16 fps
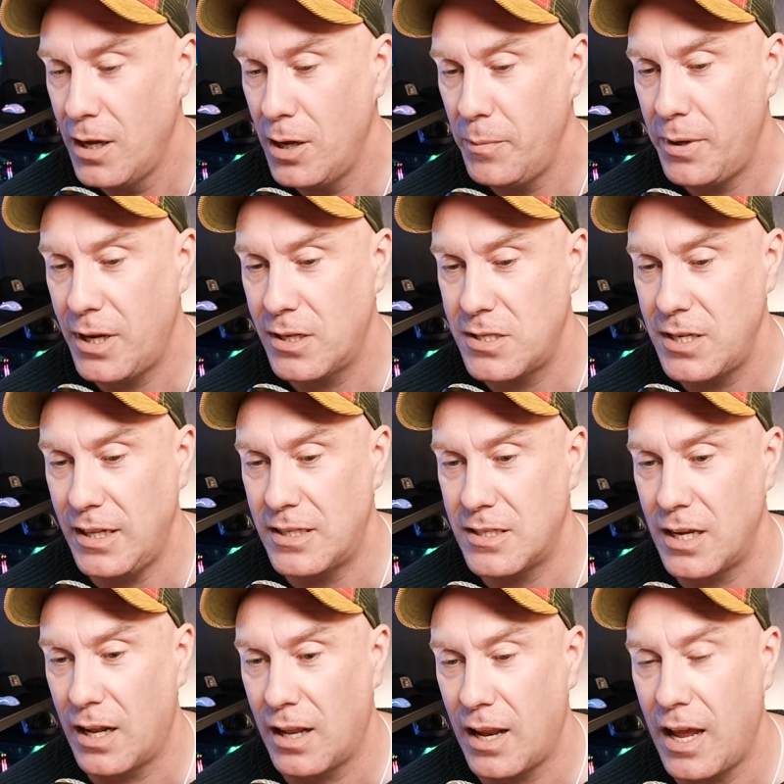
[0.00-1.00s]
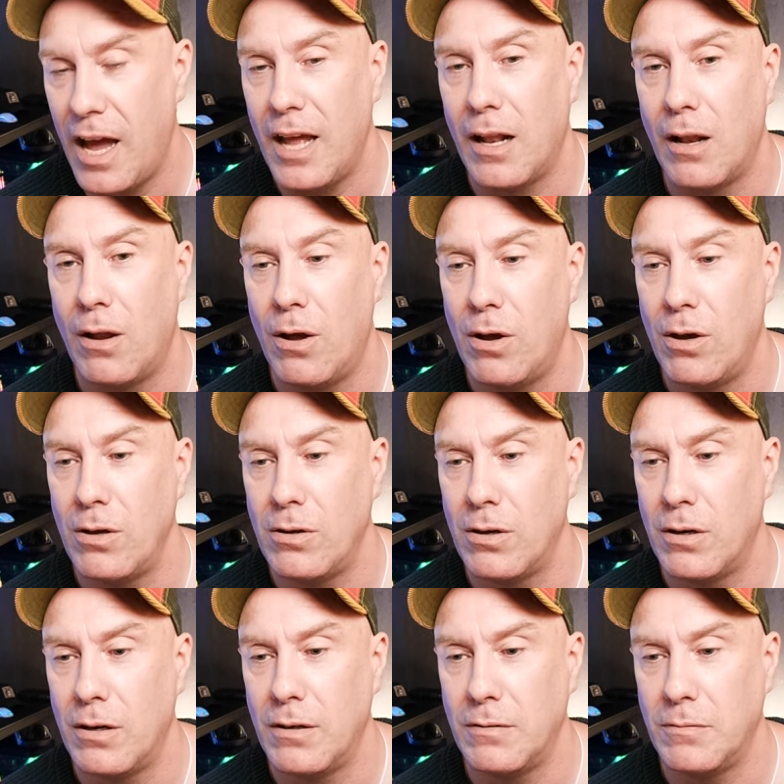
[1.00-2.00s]
because it's a lot
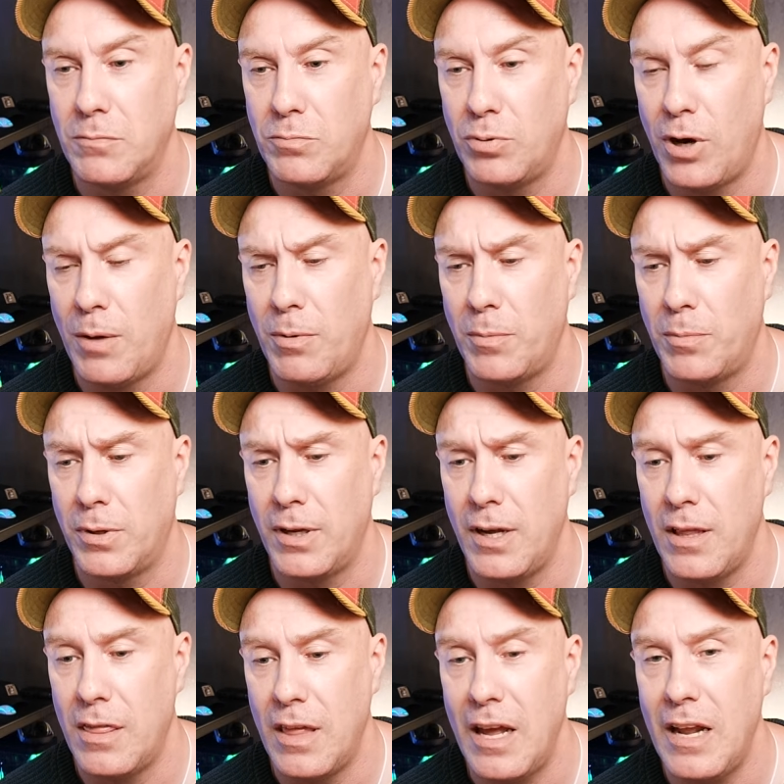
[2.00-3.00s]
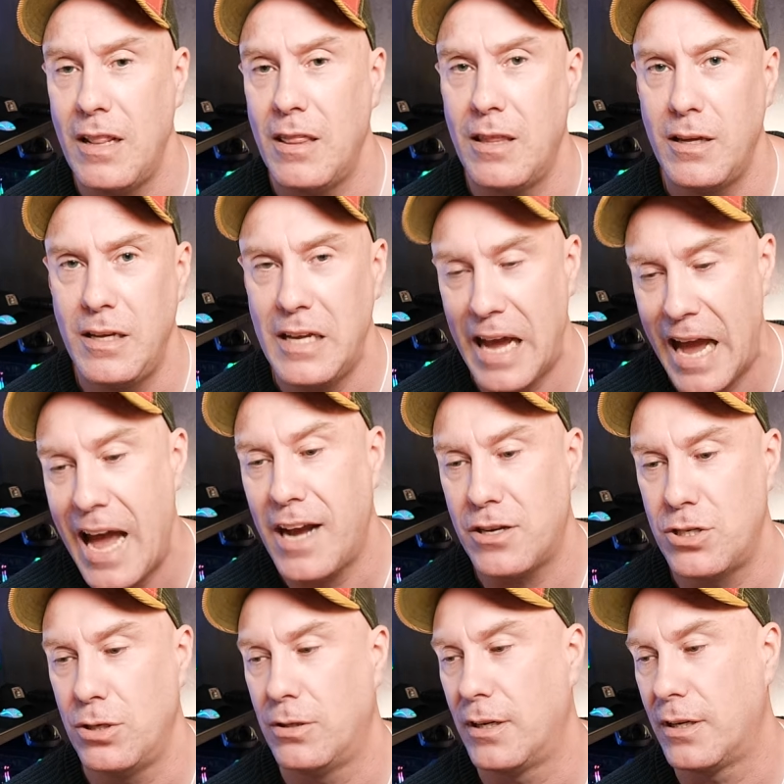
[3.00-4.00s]
longer probably than the
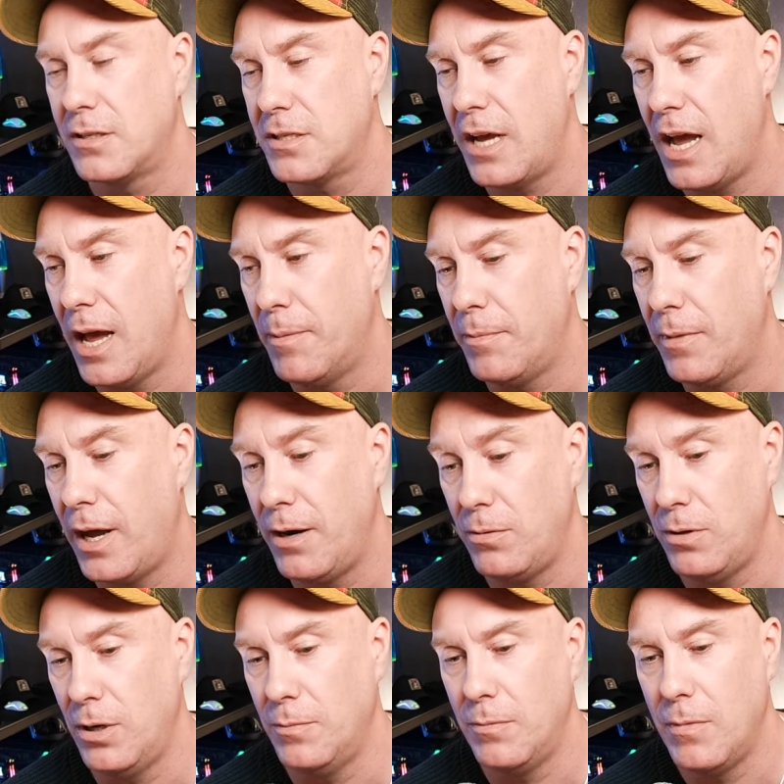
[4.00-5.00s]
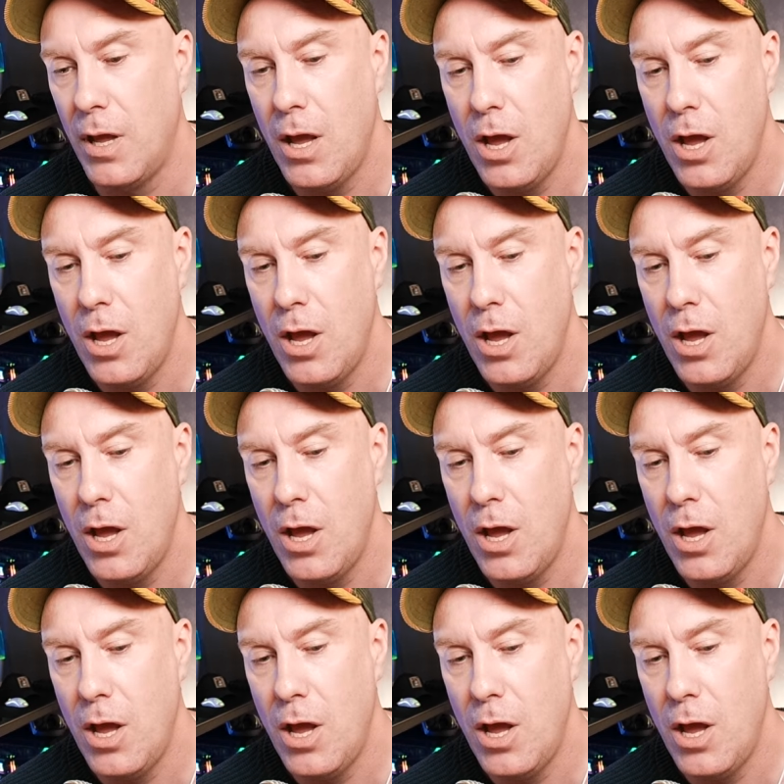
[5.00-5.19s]
actual exam. I don't know.